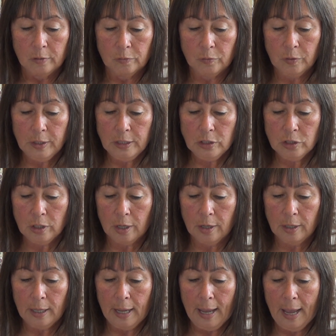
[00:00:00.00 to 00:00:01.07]
Free
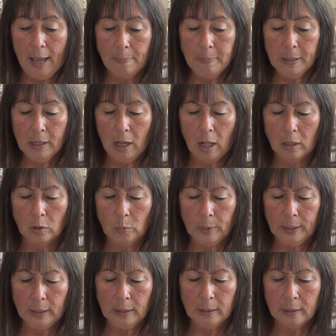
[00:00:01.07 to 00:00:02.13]
Chart Happy
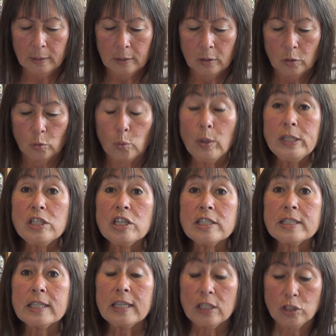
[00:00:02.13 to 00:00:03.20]
Halloween
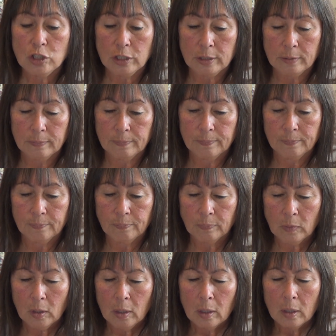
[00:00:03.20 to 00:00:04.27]
Witch's Kitchen,
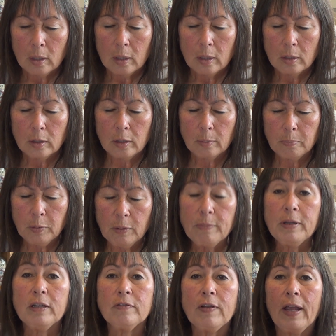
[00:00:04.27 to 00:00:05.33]
The
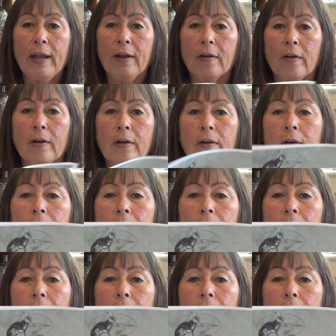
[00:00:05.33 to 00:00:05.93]
Primitive Hair.